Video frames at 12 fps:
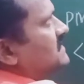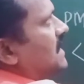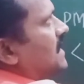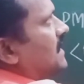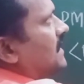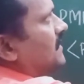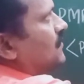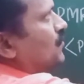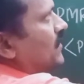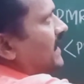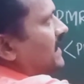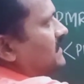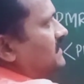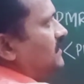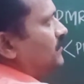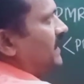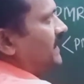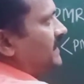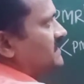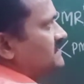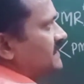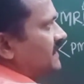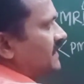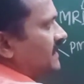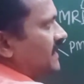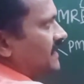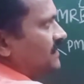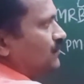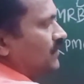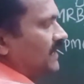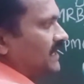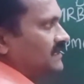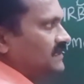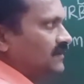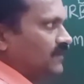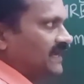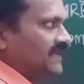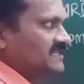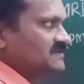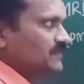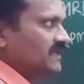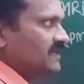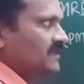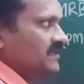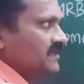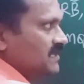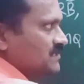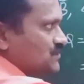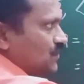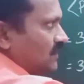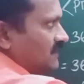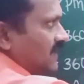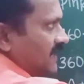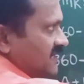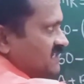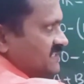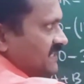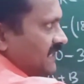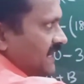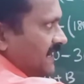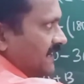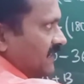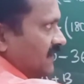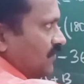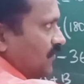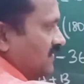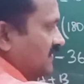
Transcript: are 180 minus A and 180 minus B. So the resting angle or